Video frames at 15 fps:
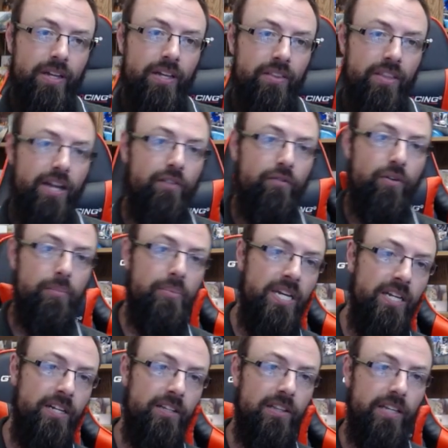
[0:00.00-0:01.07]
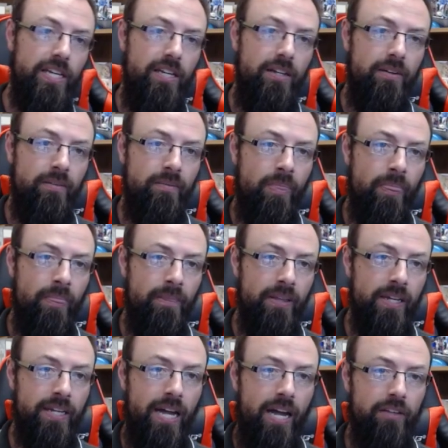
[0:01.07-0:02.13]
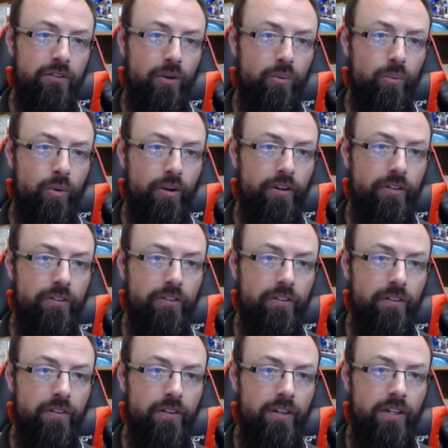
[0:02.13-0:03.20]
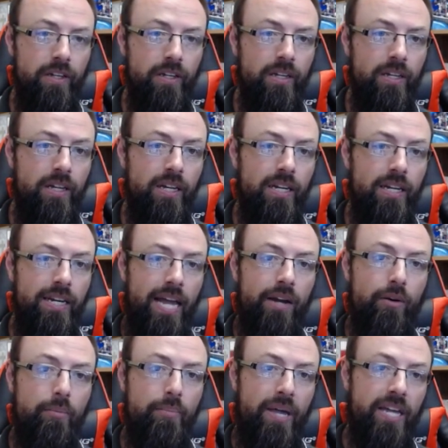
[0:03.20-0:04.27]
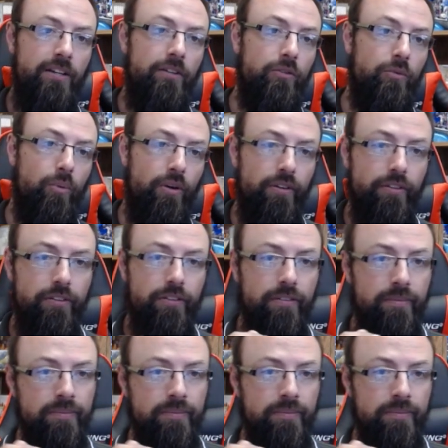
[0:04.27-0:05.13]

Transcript: They have repeatedly, in God's own words, not obeyed his words.